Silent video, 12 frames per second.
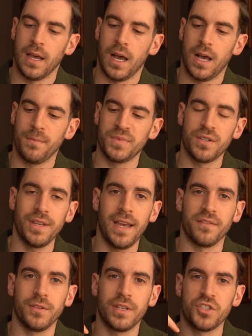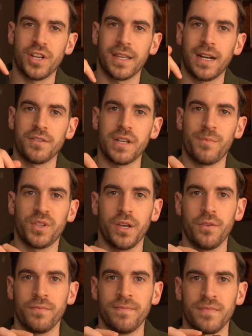So yeah, you can check it out down
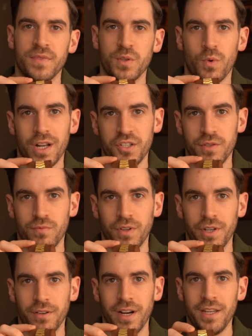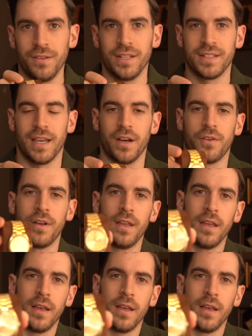below. This watch is really great, you can tell.